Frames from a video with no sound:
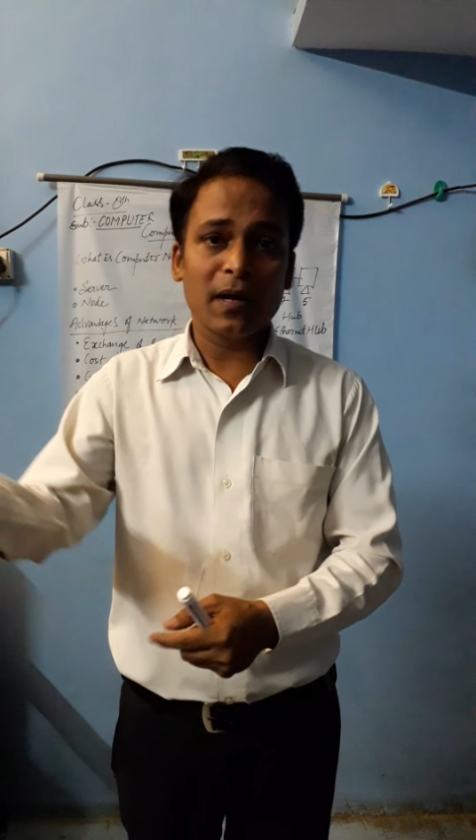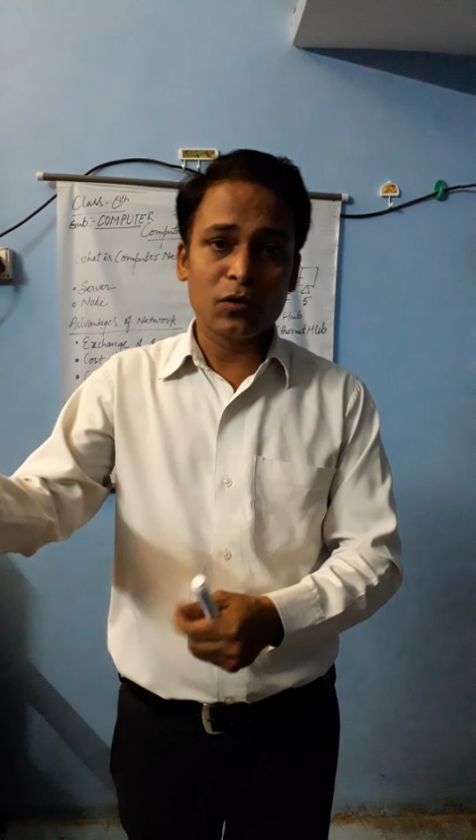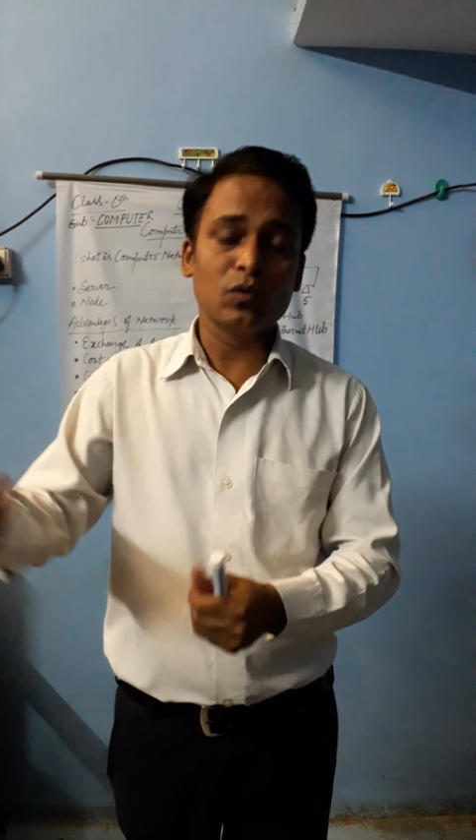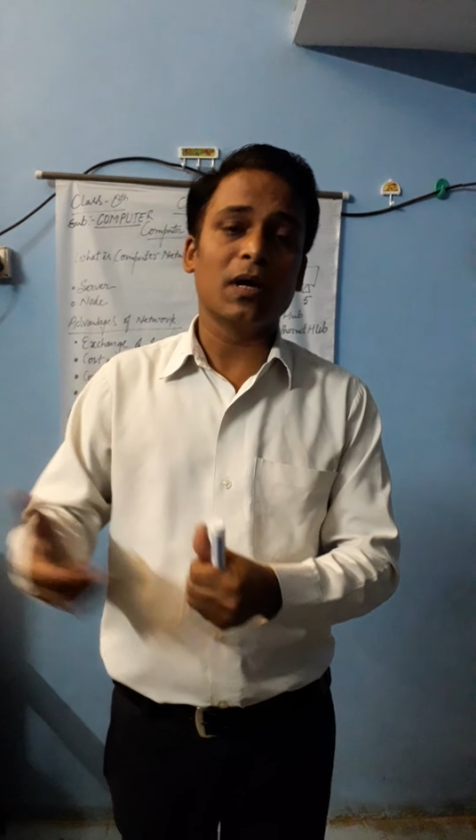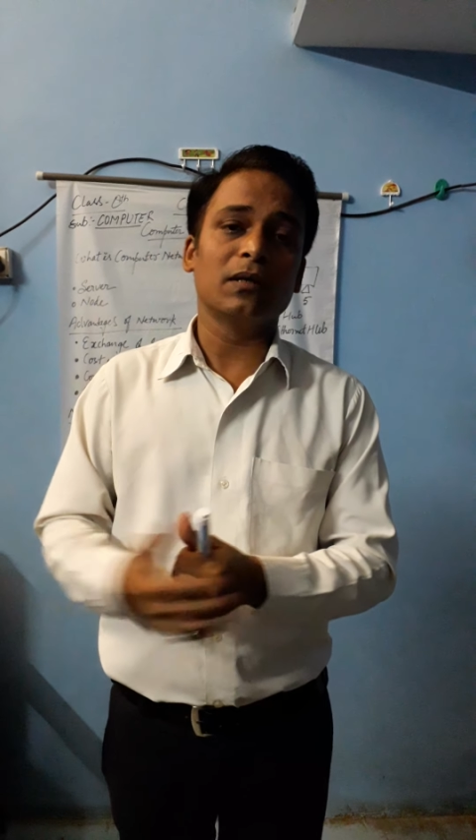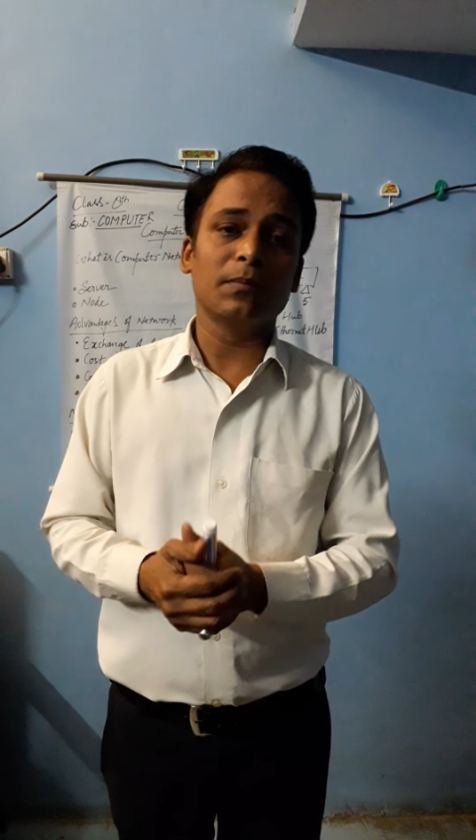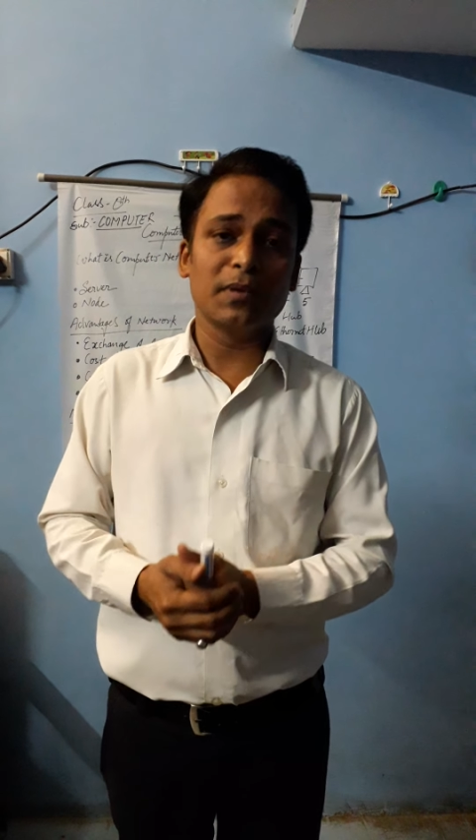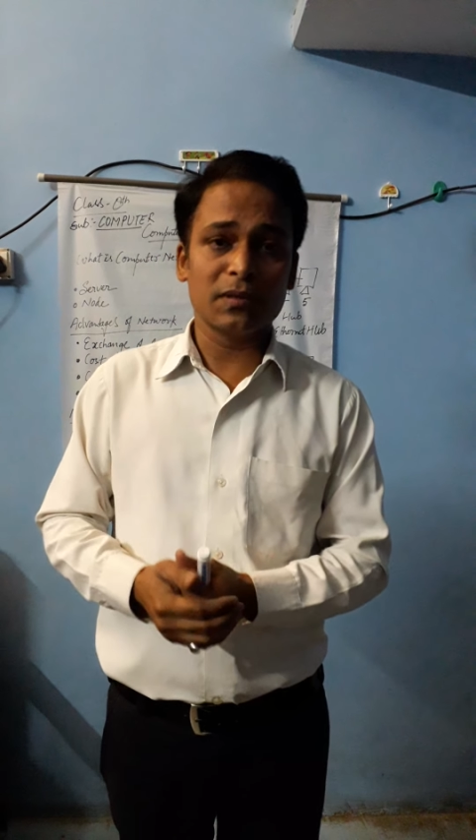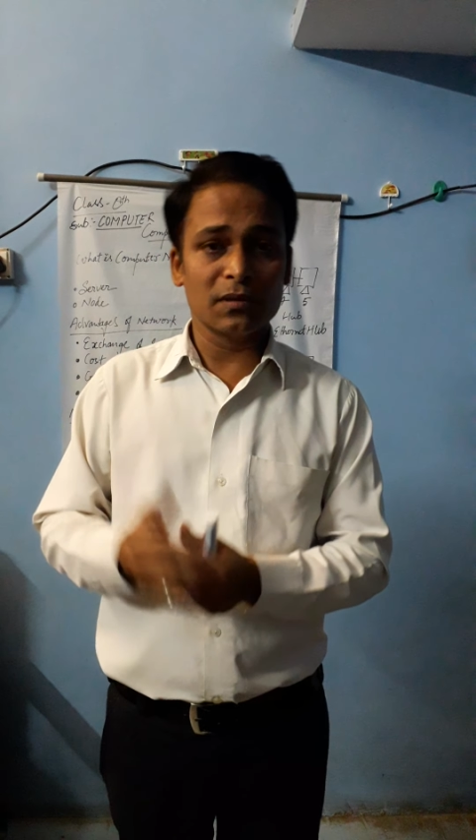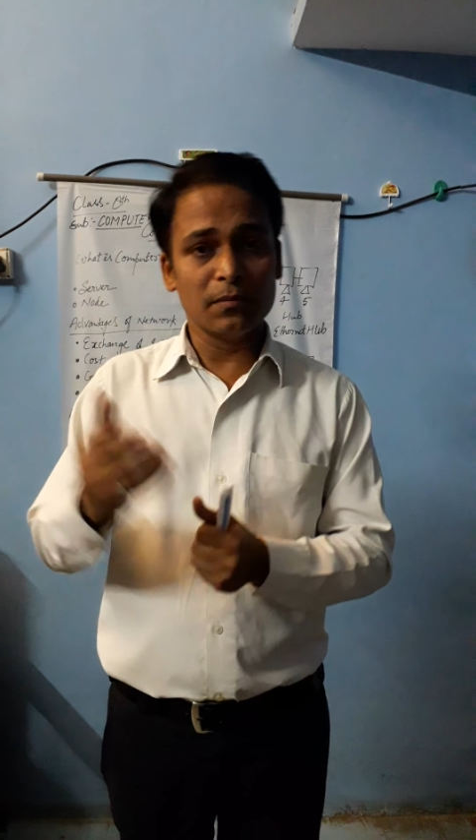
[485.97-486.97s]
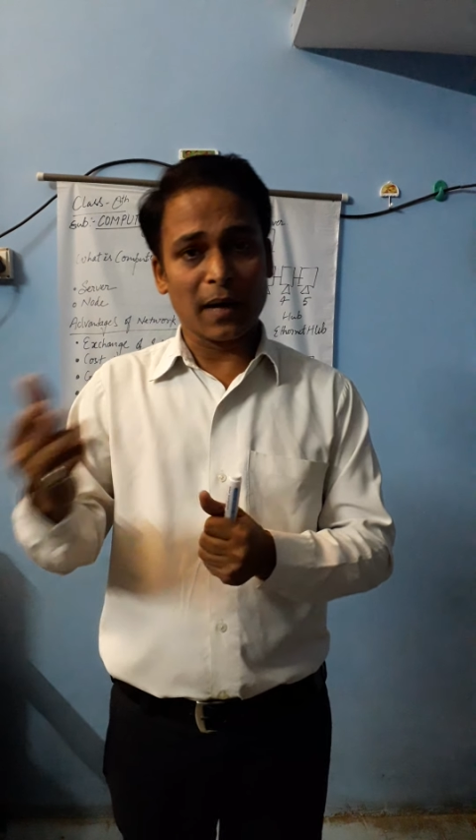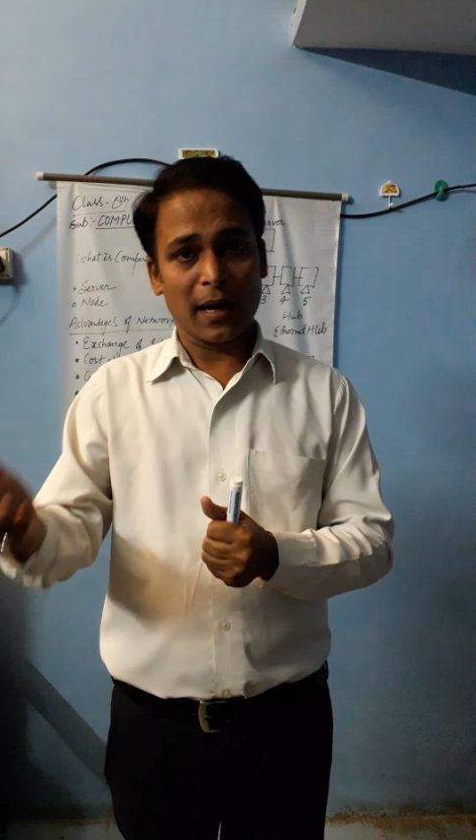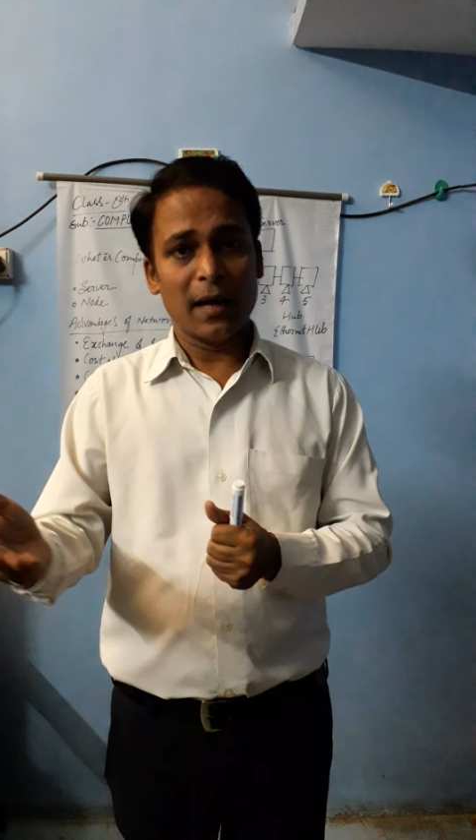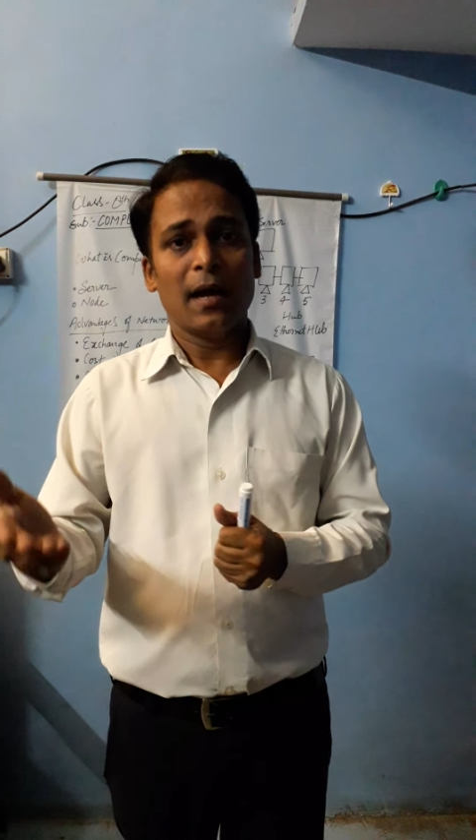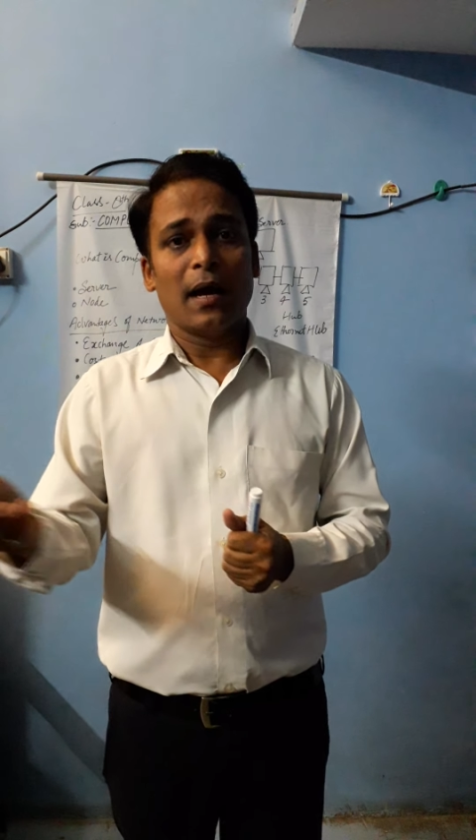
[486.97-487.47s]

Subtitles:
to the other person by